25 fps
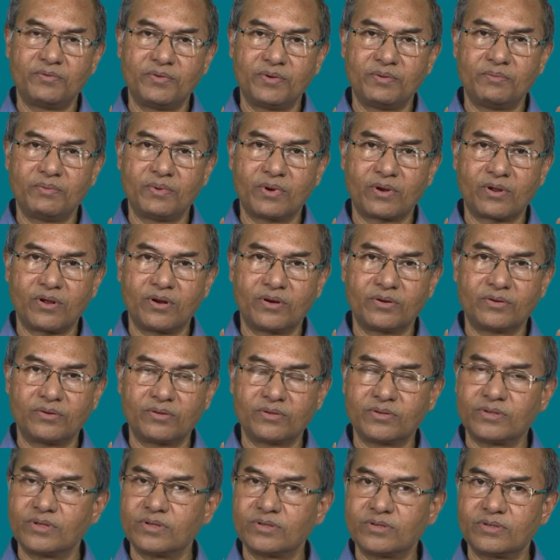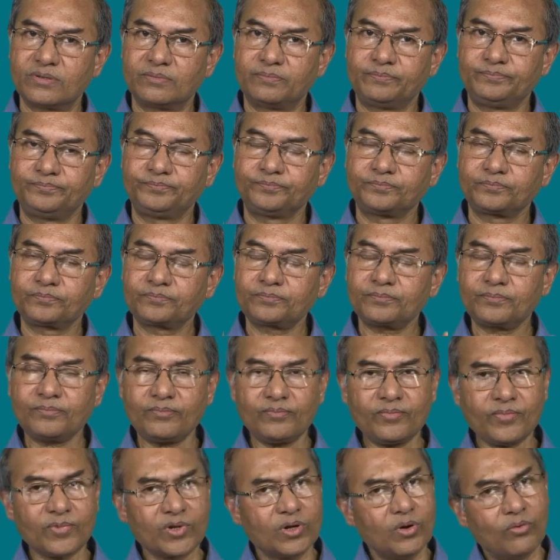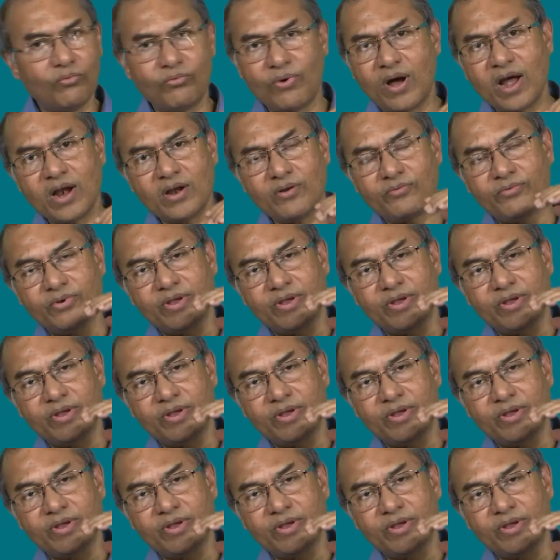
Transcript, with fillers: feedback control system. One